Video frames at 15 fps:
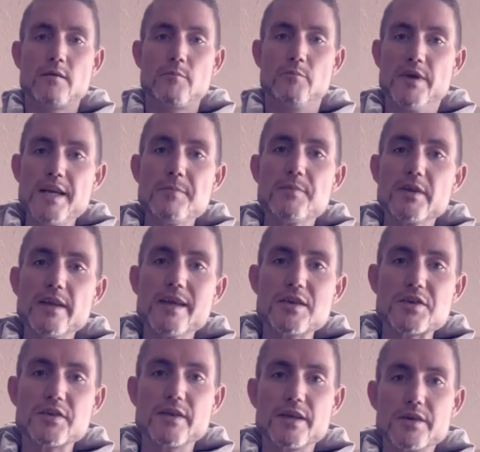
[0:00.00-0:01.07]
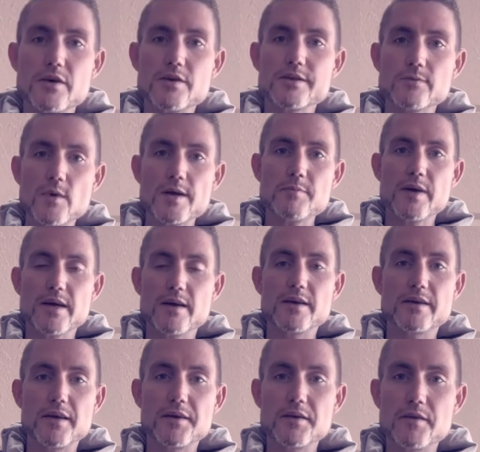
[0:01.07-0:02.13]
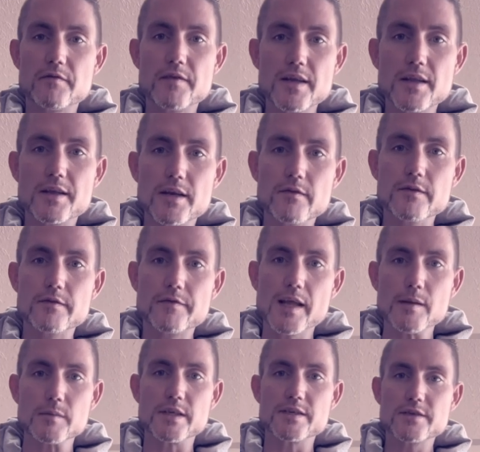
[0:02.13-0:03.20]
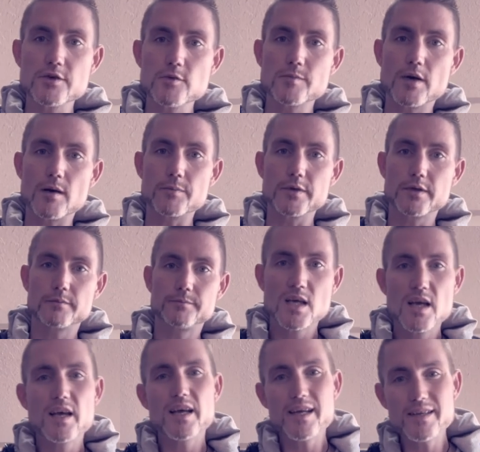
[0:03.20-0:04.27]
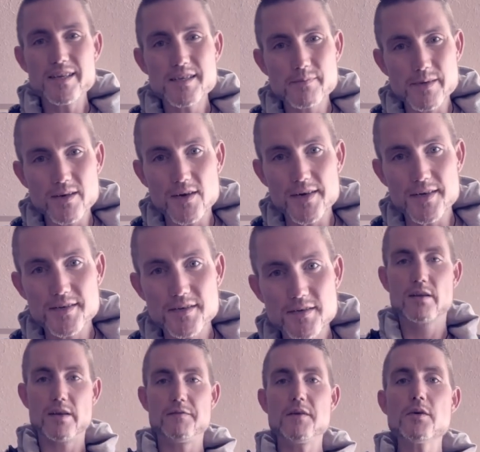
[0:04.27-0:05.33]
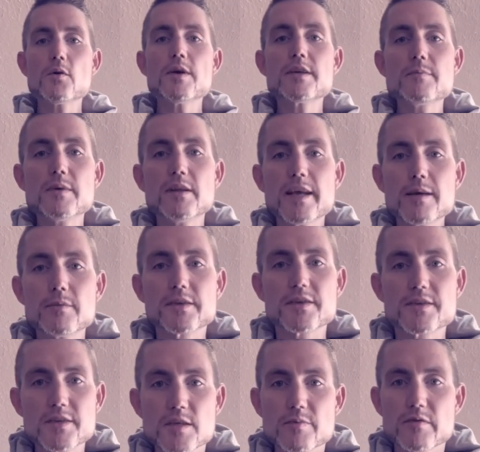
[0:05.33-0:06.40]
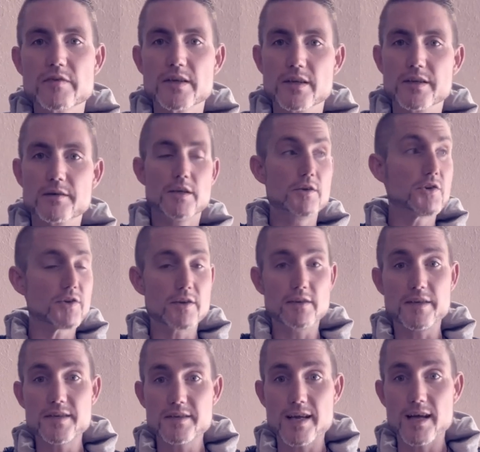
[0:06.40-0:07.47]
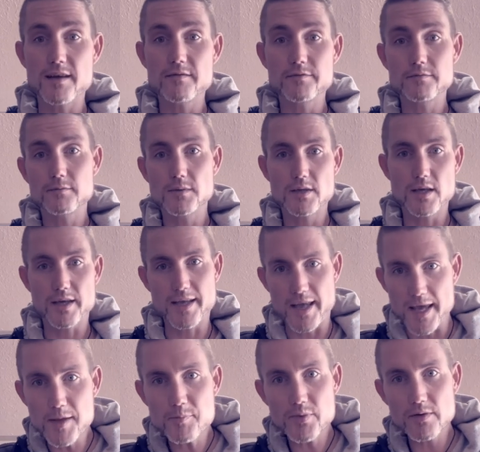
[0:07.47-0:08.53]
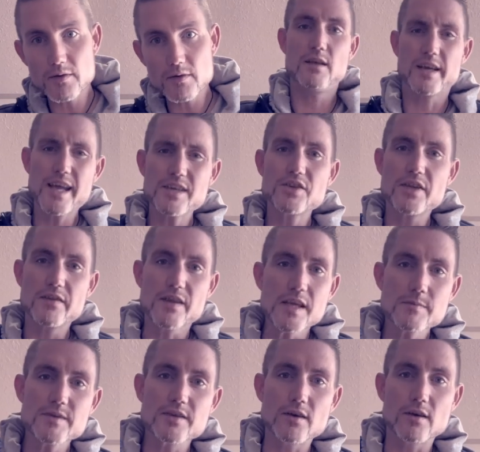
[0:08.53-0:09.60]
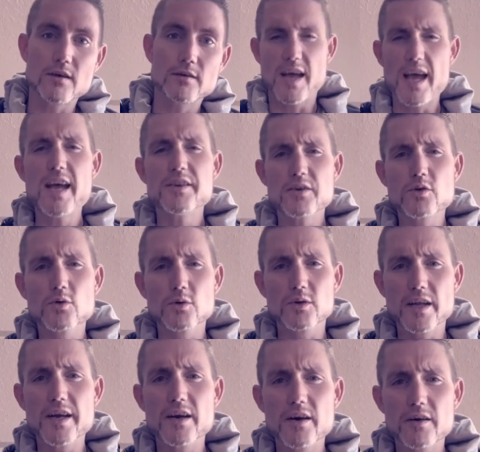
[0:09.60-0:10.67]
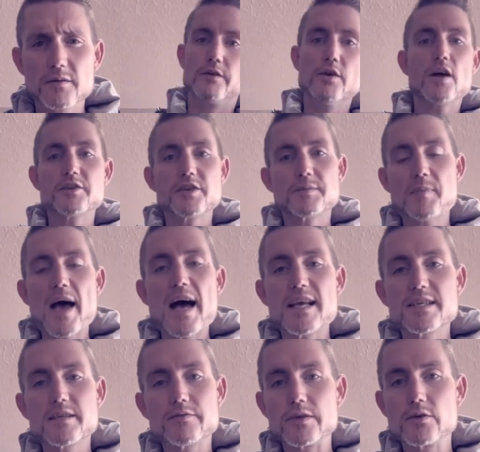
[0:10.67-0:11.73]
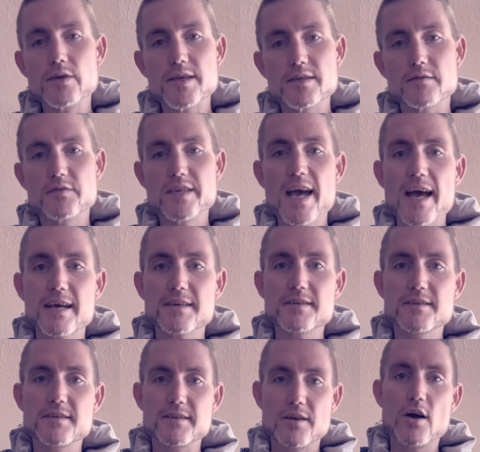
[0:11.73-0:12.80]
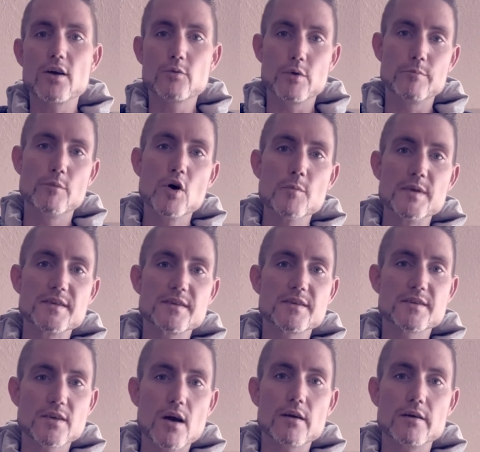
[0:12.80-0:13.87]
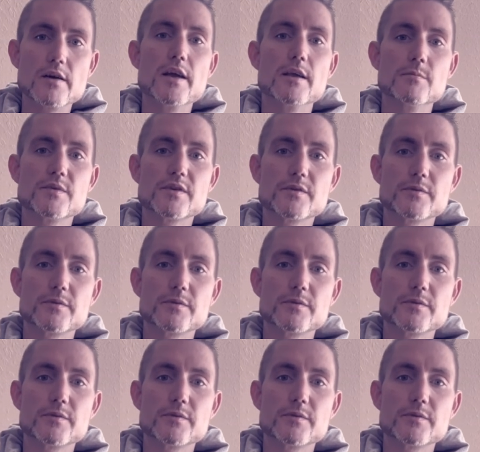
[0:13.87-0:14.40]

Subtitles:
Manipulation that turns one parent into the villain of the family soap opera. And let's be honest, if you're going to be labeled a supervillain, you should at least have a cape, a catchy theme song, and a cool layer. Not just passive-aggressive texts and awkward moments at soccer games.